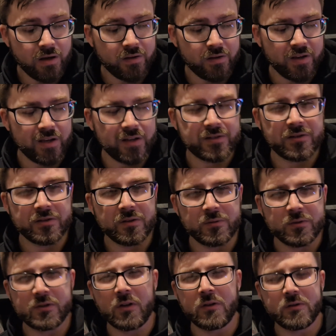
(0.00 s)
I think it's because it
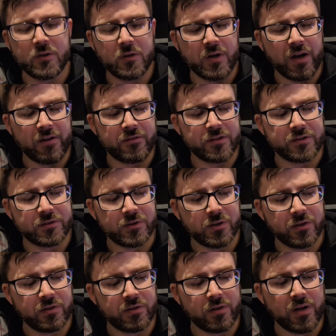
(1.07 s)
was so soon after
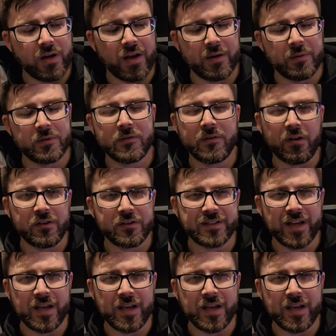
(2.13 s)
Sun and it was very